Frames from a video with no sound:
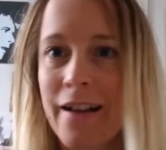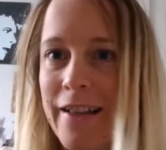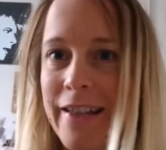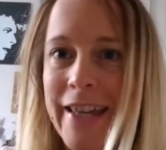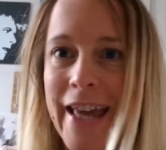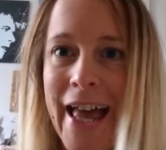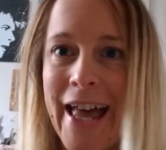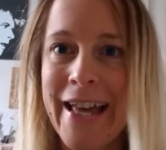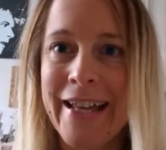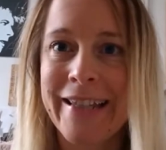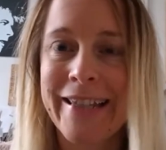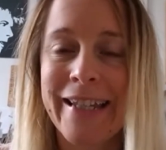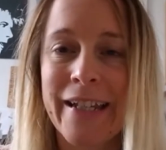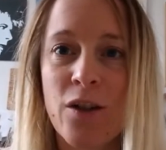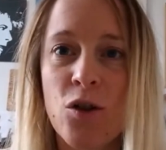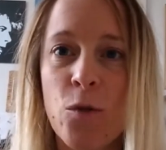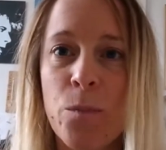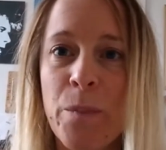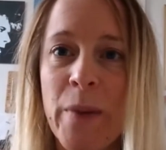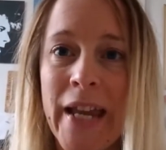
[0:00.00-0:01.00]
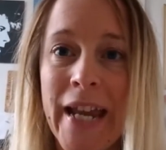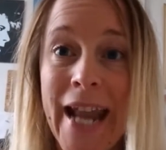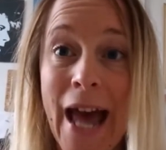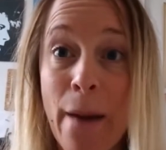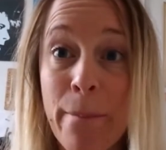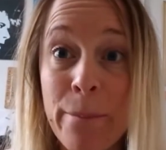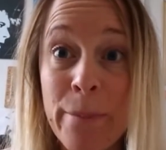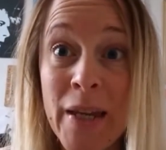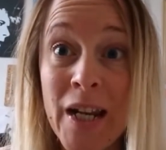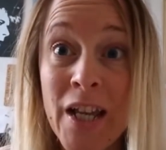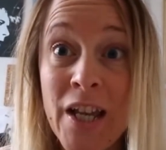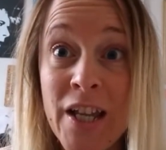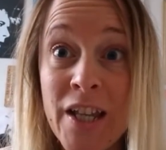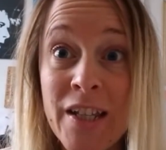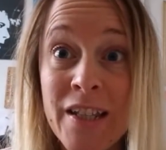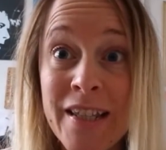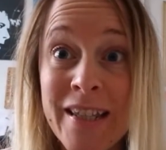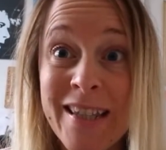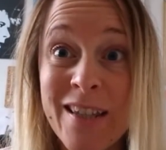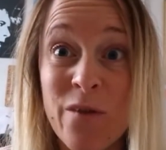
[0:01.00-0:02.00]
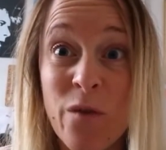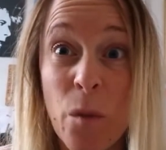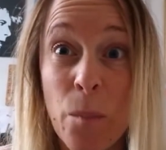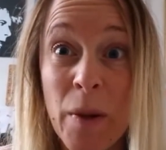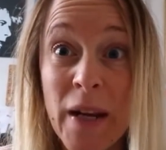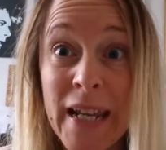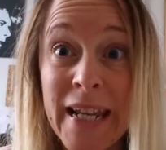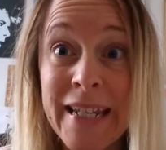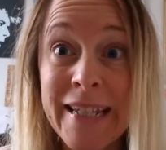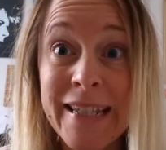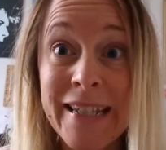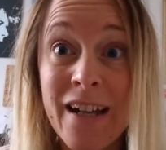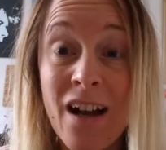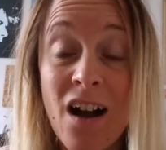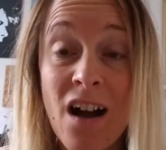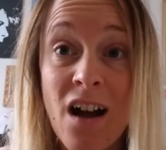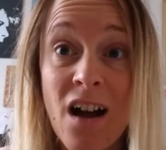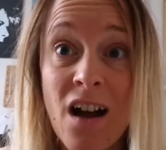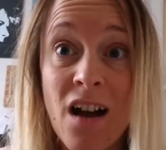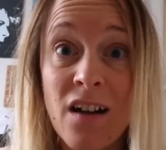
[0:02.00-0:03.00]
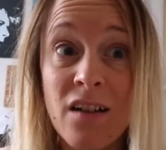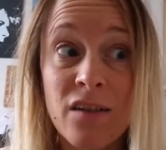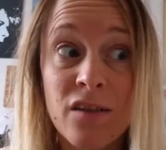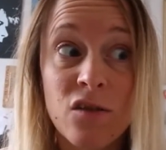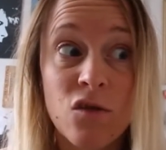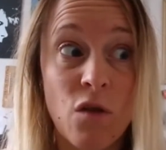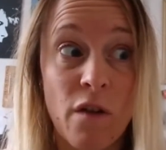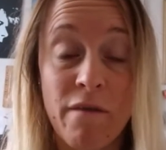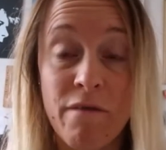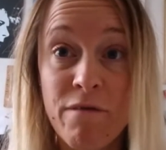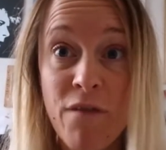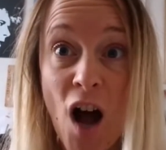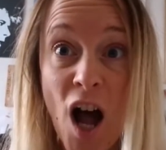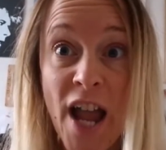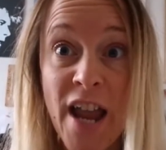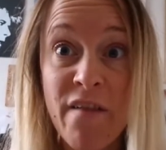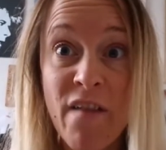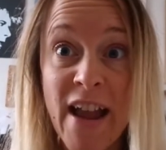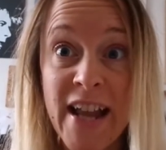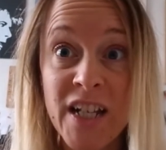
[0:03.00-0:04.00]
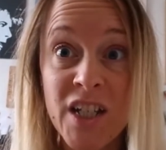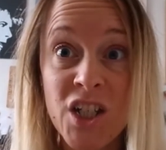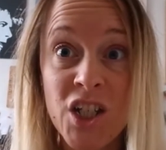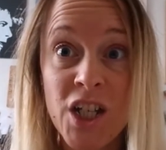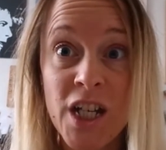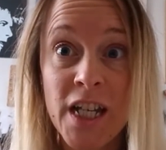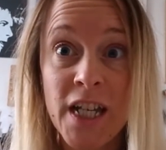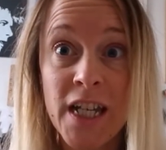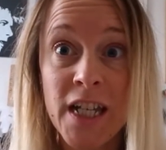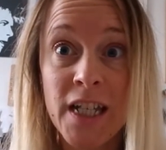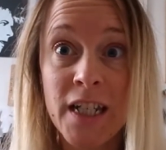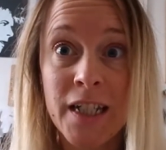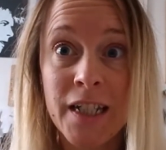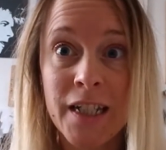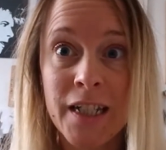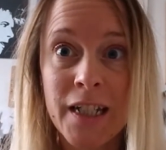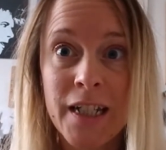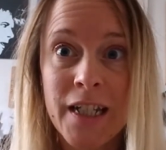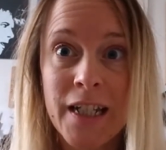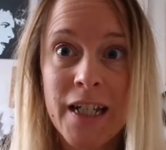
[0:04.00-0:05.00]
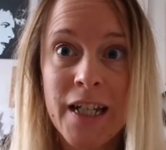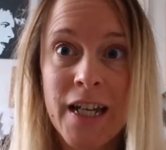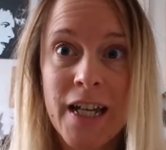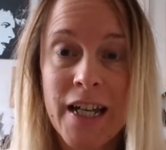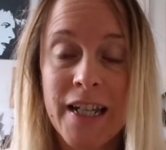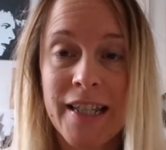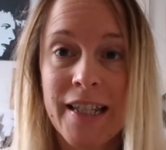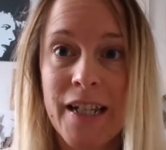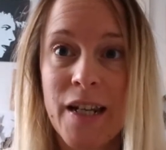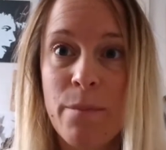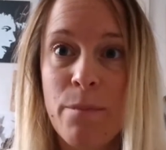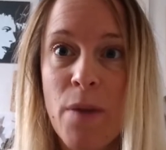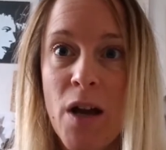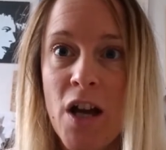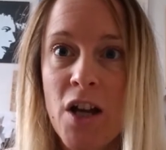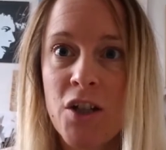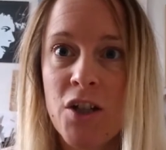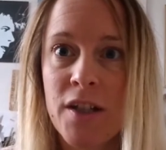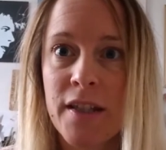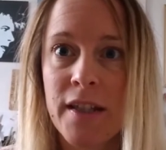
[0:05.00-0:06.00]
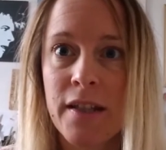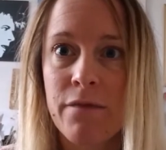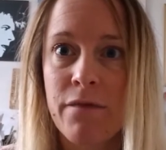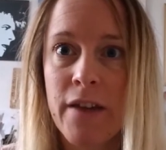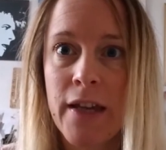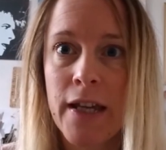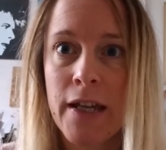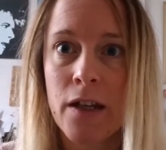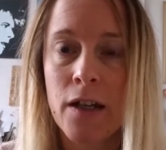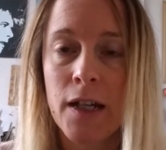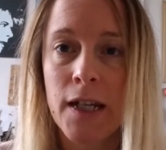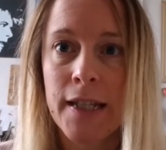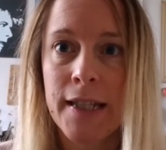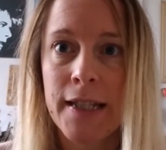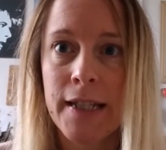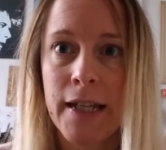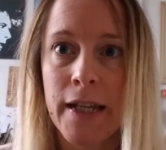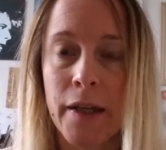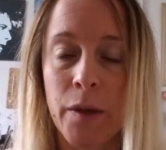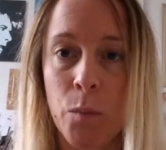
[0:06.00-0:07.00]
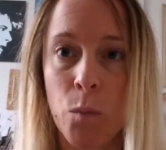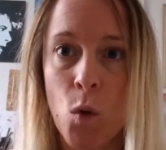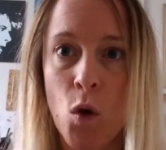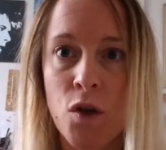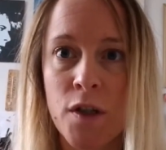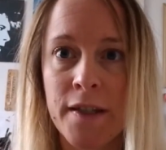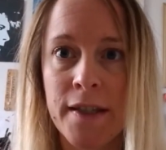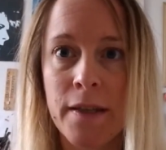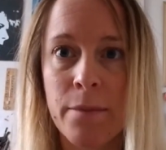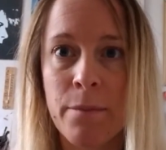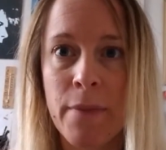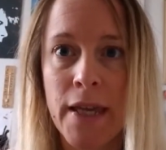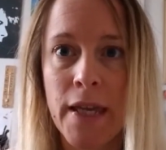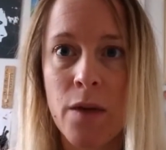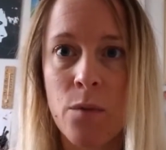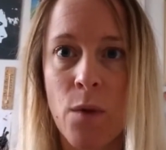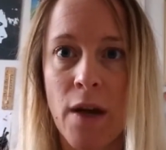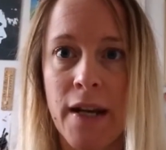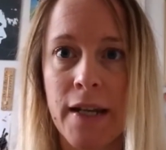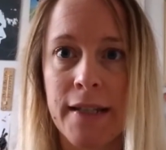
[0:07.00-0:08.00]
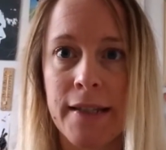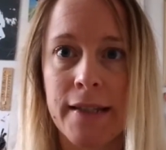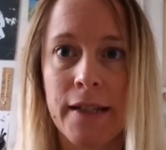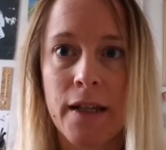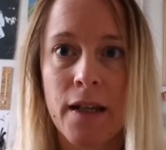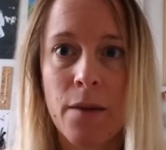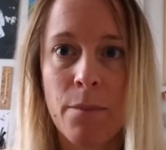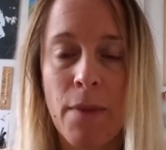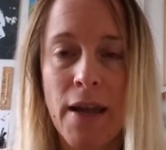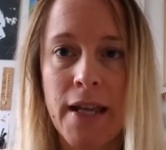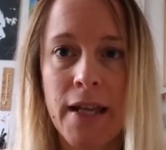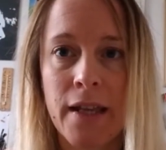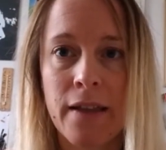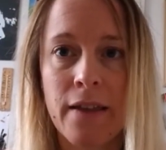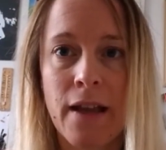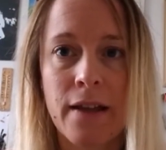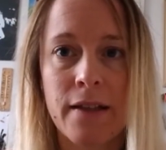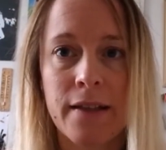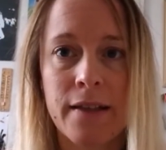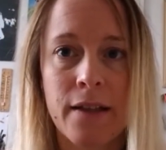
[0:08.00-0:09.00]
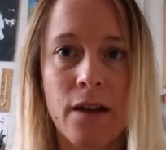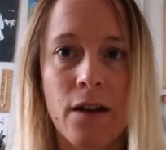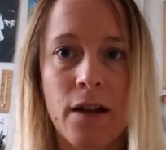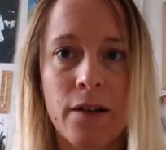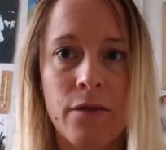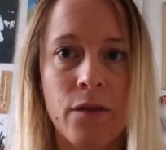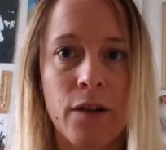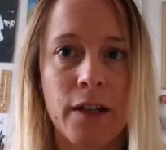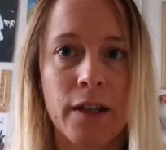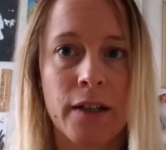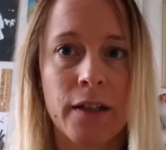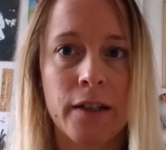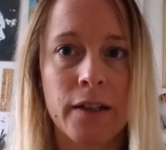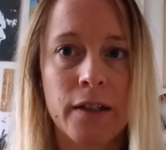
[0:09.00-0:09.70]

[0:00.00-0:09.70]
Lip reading: Yes, it could be an ambulance or a police car or a fire engine. It's an emergency vehicle, isn't it? And what does it mean when it's making that siren?